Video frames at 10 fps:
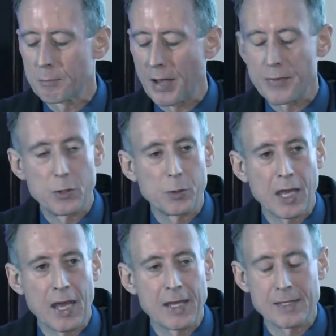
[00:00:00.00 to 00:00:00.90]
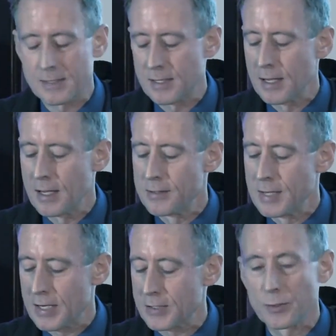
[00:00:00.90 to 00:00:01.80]
by the U K's
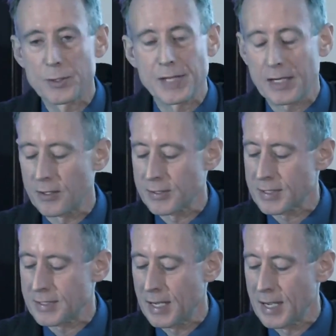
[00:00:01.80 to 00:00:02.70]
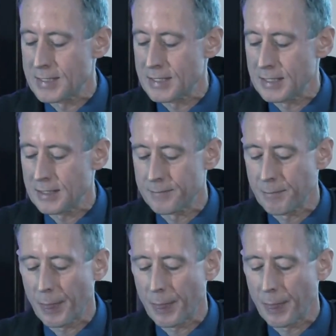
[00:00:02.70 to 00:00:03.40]
National Secular Society